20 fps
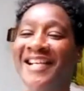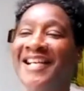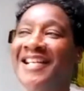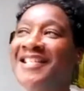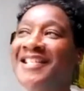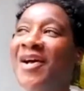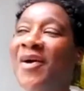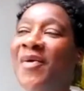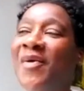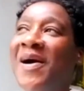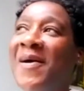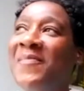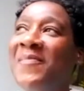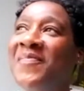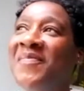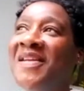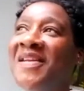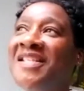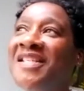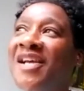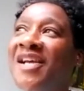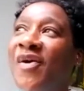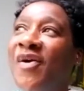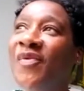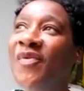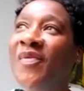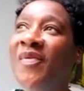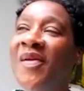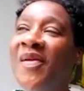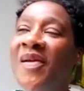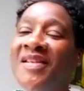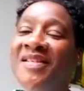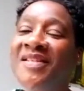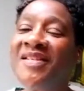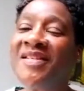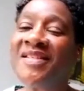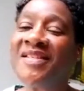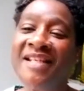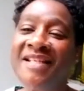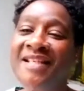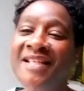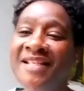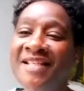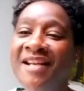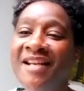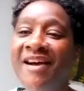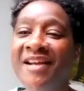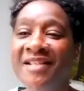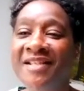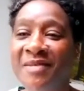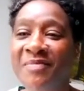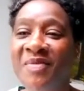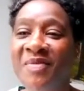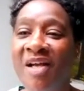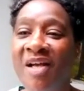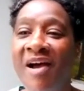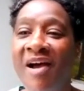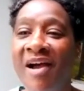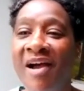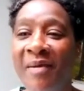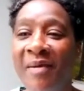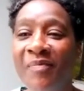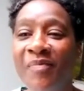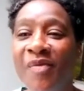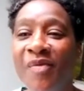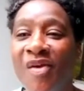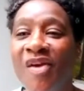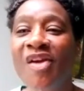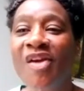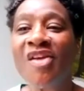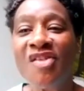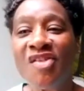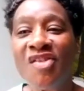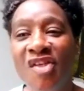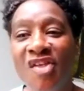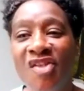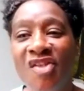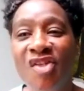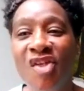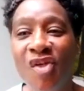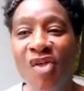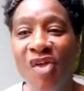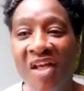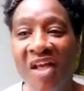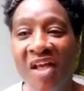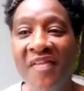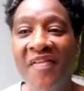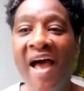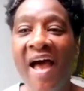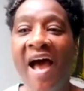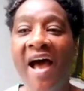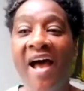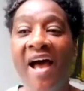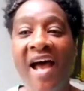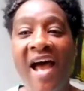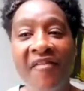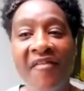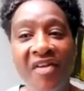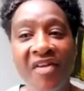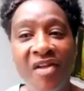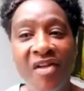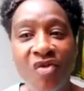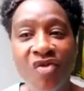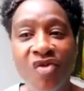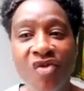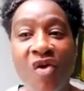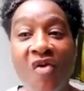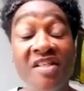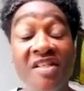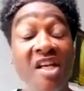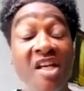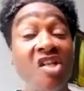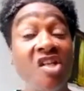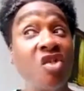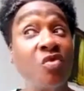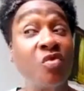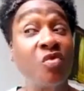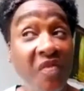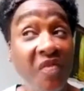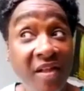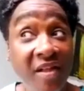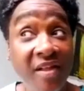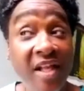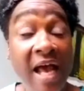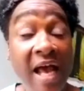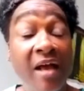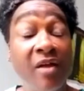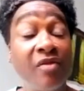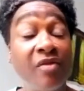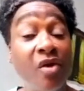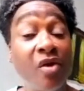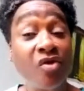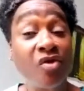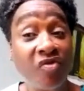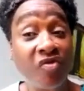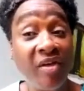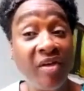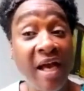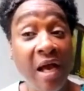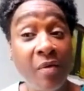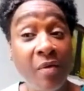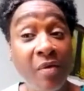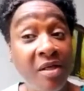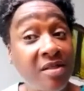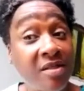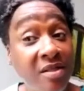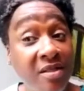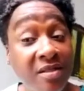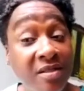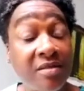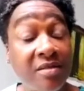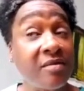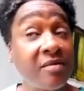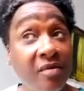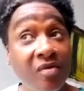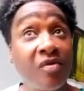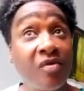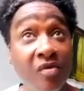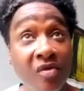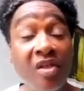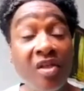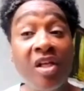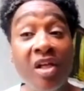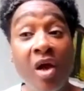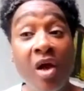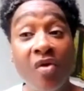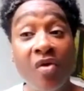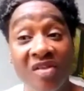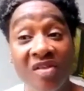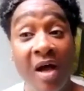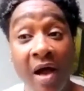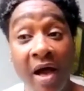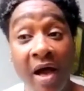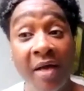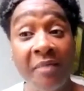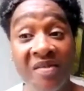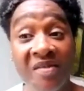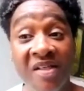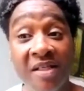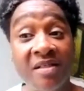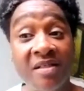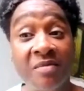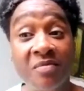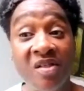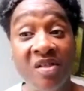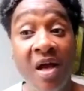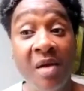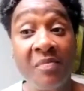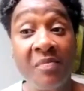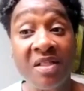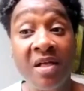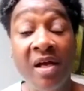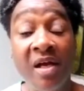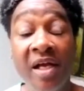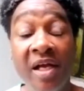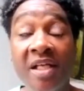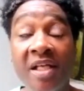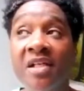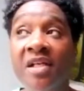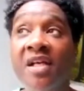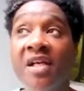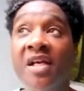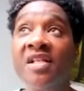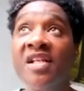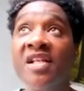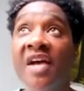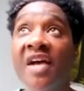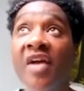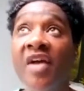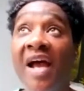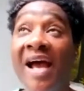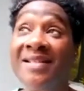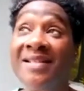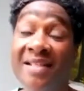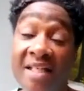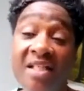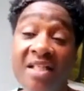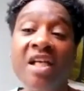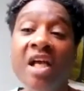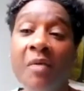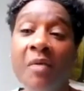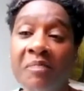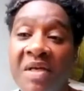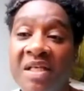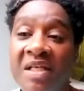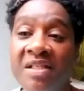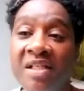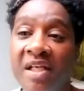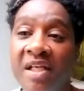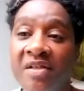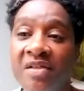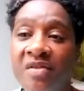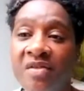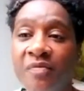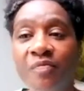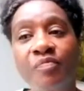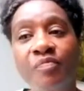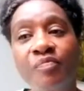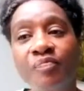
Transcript: So setting aside some time to look at that, having those conversations within those 3 hours, you know, time, setting some time aside to have that, and setting up meetings,